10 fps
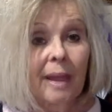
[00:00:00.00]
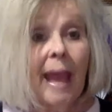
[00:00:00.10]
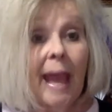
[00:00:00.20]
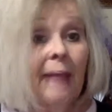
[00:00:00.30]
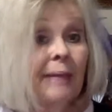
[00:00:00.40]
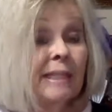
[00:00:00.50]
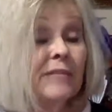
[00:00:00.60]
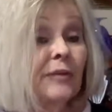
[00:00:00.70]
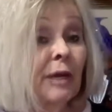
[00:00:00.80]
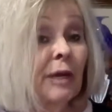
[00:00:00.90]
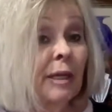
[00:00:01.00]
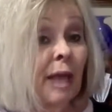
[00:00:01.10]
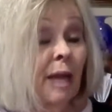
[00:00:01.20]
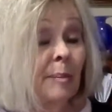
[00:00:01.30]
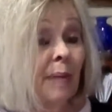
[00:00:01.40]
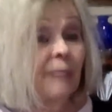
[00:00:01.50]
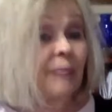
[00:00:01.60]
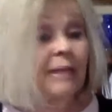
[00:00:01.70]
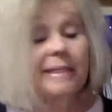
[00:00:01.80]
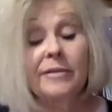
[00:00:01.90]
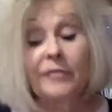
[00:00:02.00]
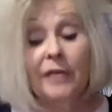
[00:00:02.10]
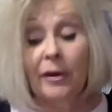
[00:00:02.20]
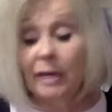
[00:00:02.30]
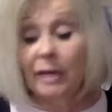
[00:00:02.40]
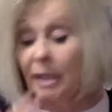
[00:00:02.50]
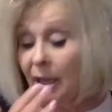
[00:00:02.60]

And that's a very